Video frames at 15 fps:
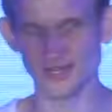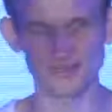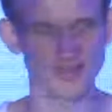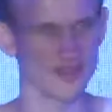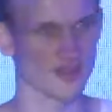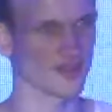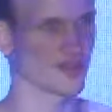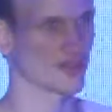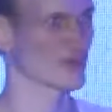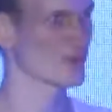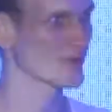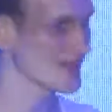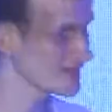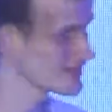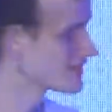and these things are
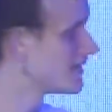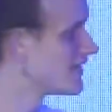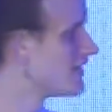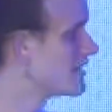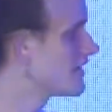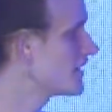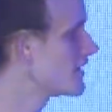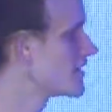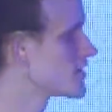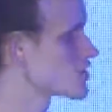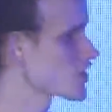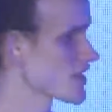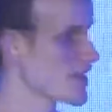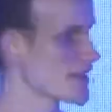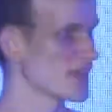great. And
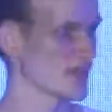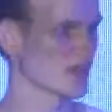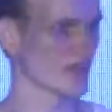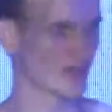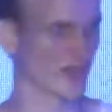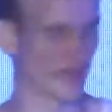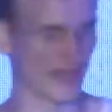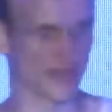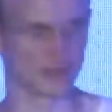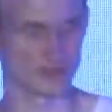just to set a good example,